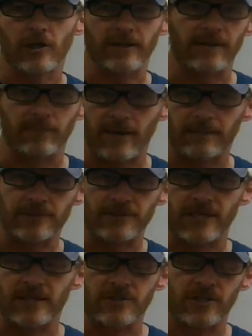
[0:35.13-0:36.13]
they
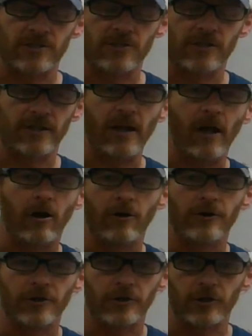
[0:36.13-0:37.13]
represent essentially all
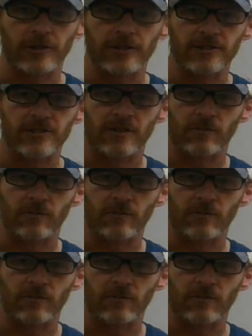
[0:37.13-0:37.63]
the goods that